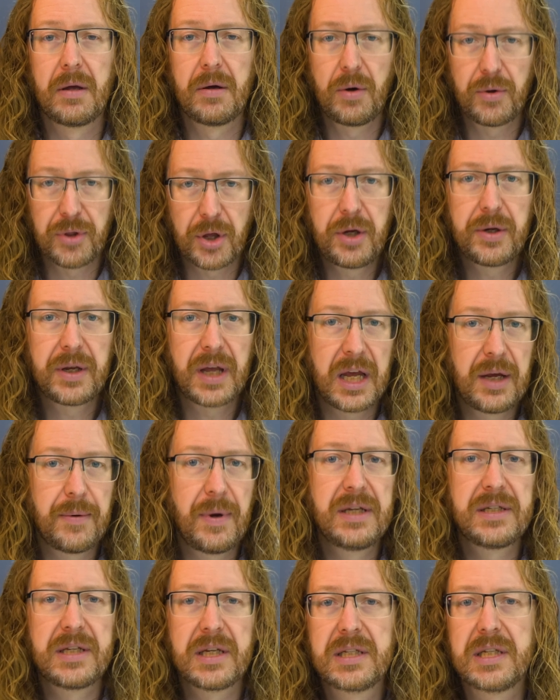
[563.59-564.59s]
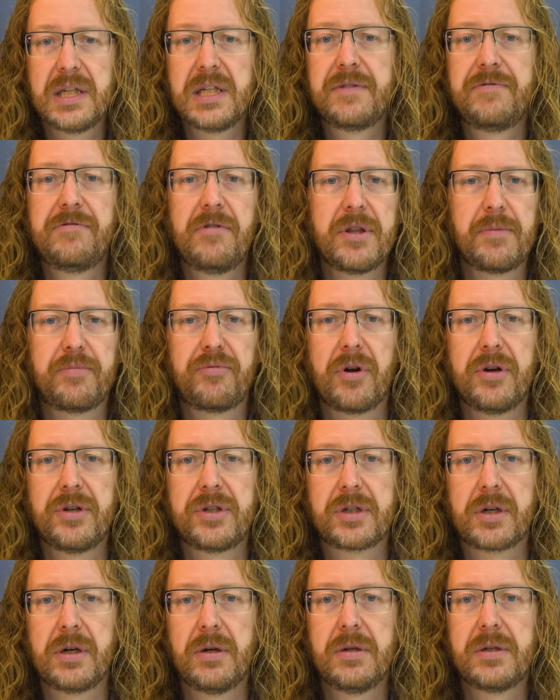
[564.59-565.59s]
although gateways exist for other
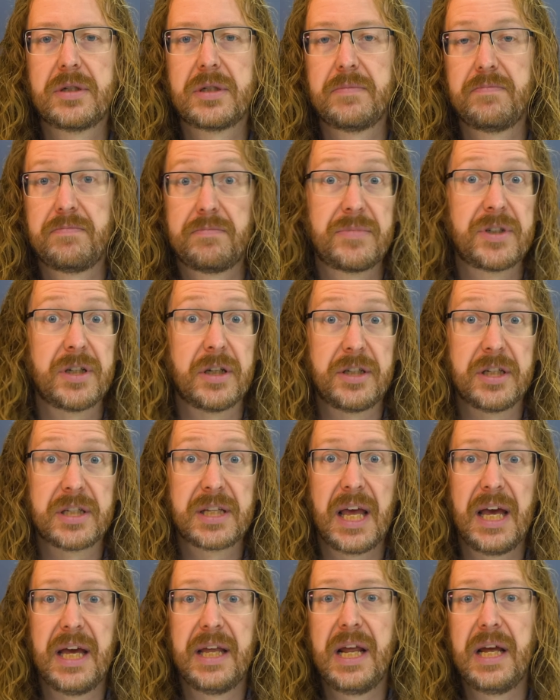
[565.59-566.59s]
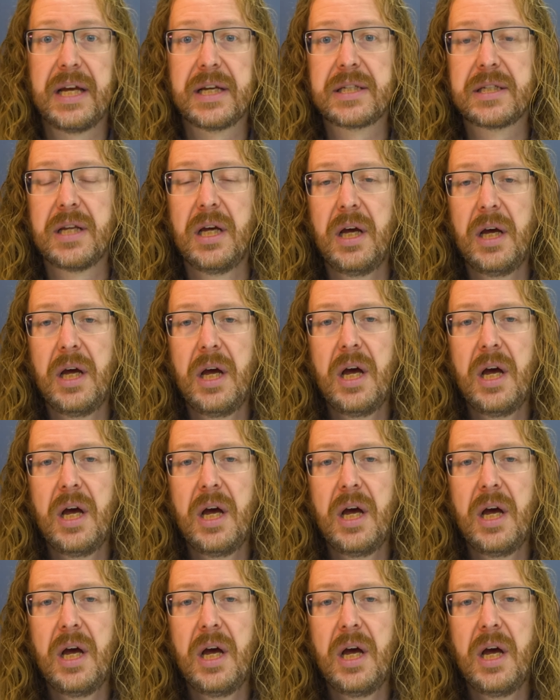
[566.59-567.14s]
protocols such as KNX,